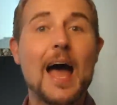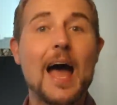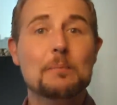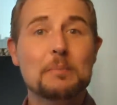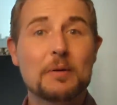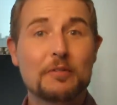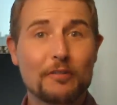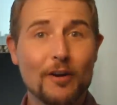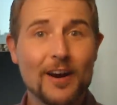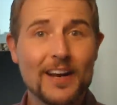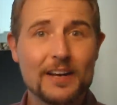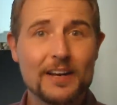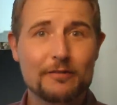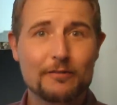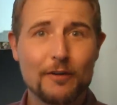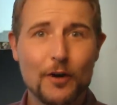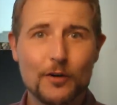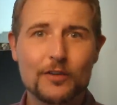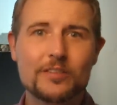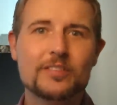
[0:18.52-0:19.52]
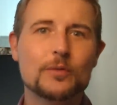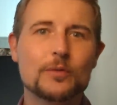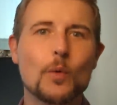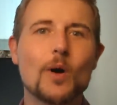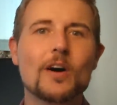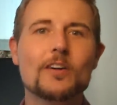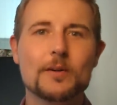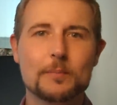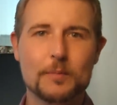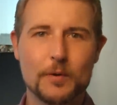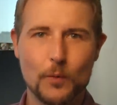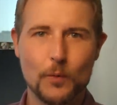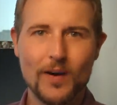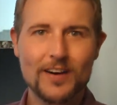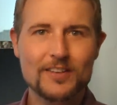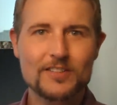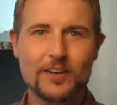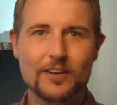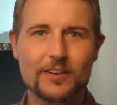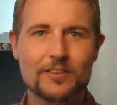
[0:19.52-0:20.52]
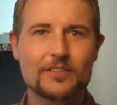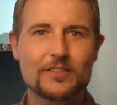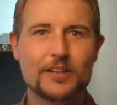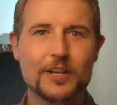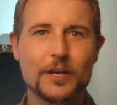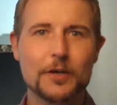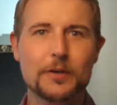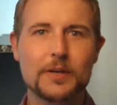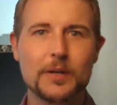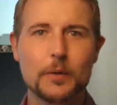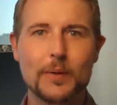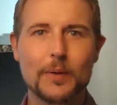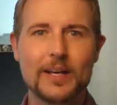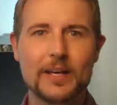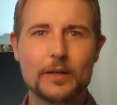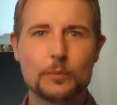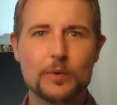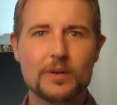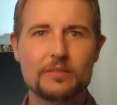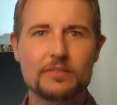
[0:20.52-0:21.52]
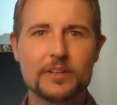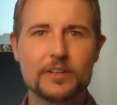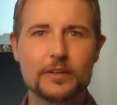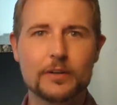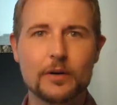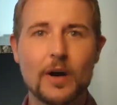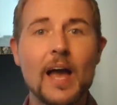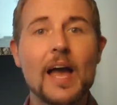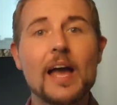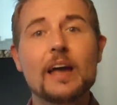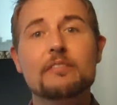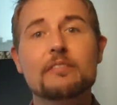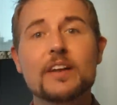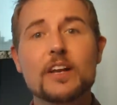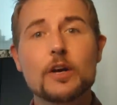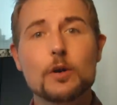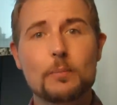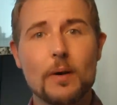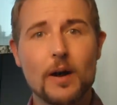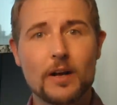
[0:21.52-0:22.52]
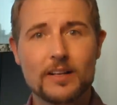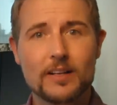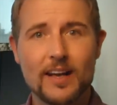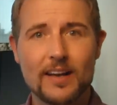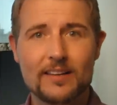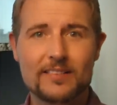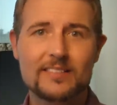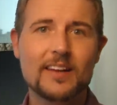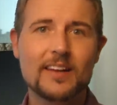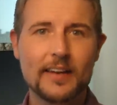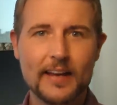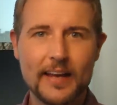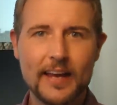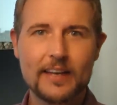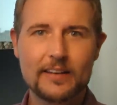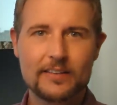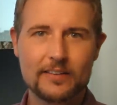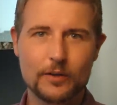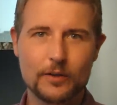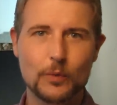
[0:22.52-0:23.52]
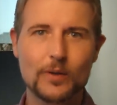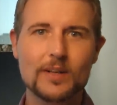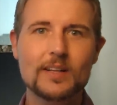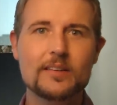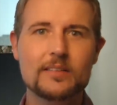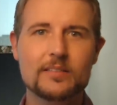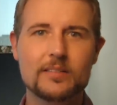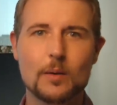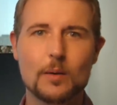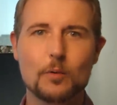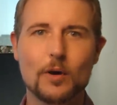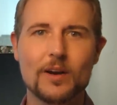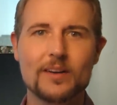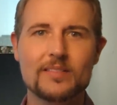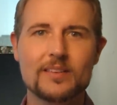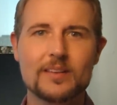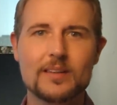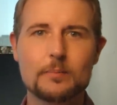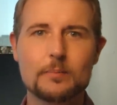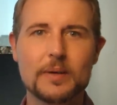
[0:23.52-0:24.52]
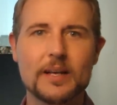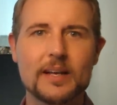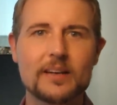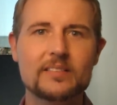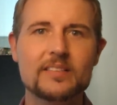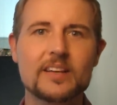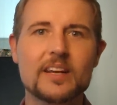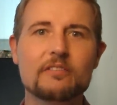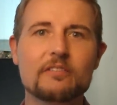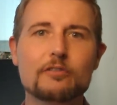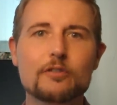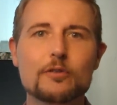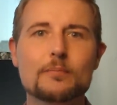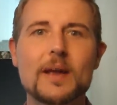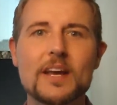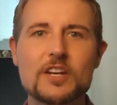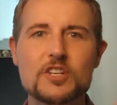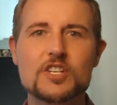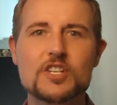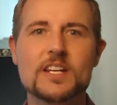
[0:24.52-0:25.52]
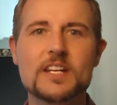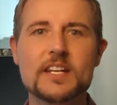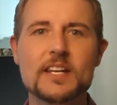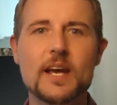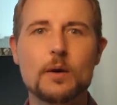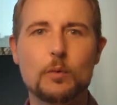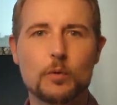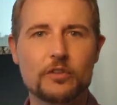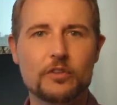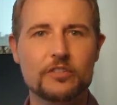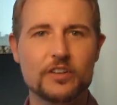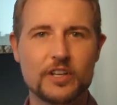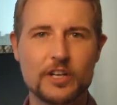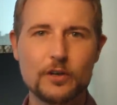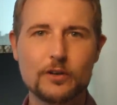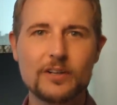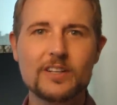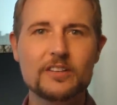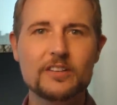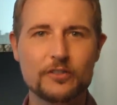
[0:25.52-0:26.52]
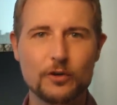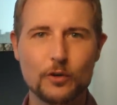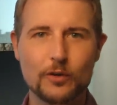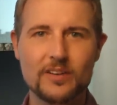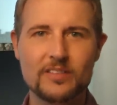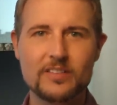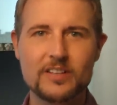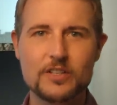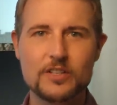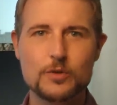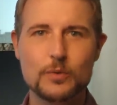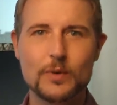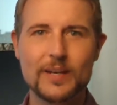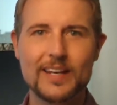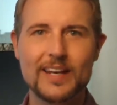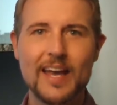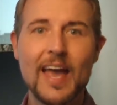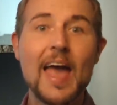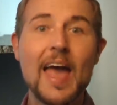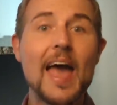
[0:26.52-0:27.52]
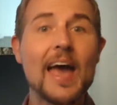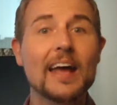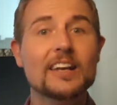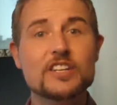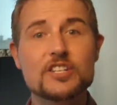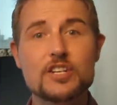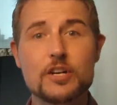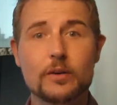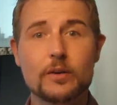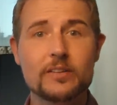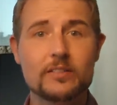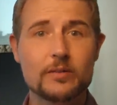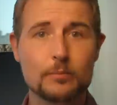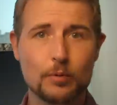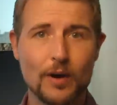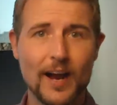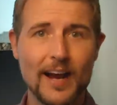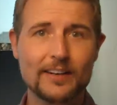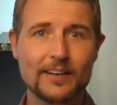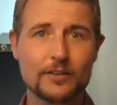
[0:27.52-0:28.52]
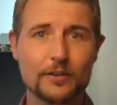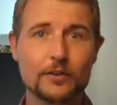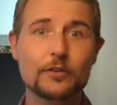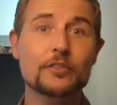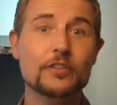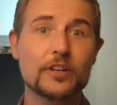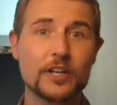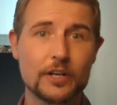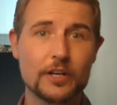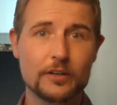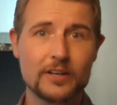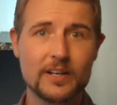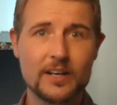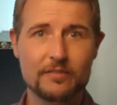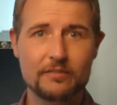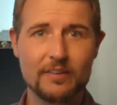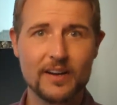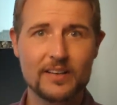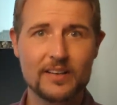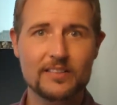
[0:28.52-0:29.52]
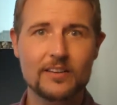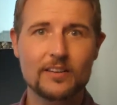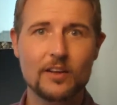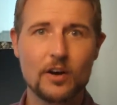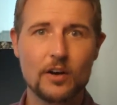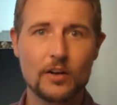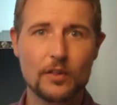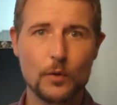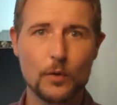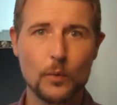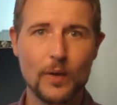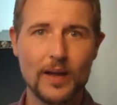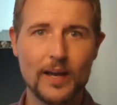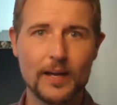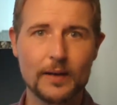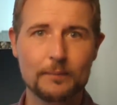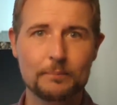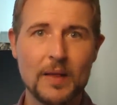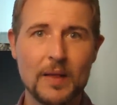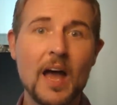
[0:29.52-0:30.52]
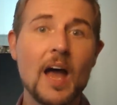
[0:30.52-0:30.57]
Happy Friday, folks, and welcome to WatchGuard Security Week in Review, a video podcast dedicated to quickly summarizing the biggest information and network security stories each week and to sharing some practical security advice along the way.